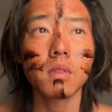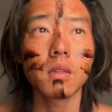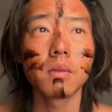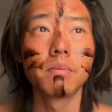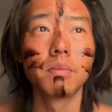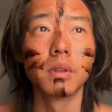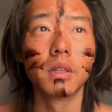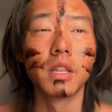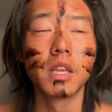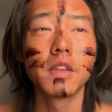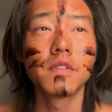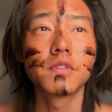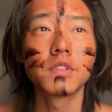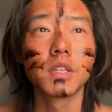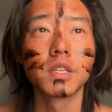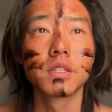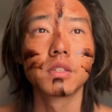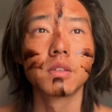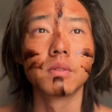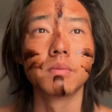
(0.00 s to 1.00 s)
belief
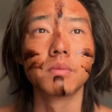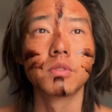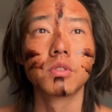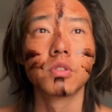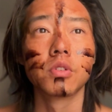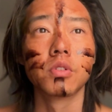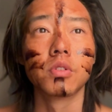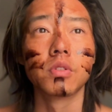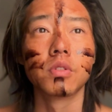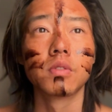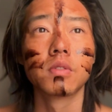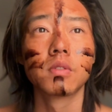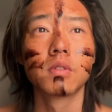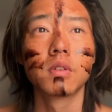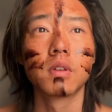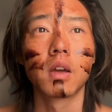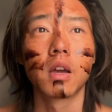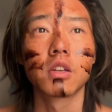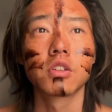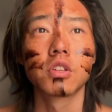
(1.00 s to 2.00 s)
systems too,
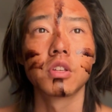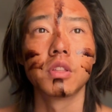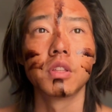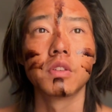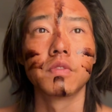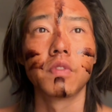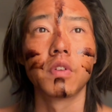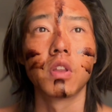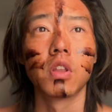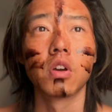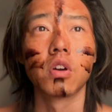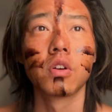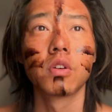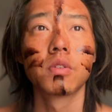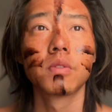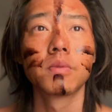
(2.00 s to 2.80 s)
actually, in this video.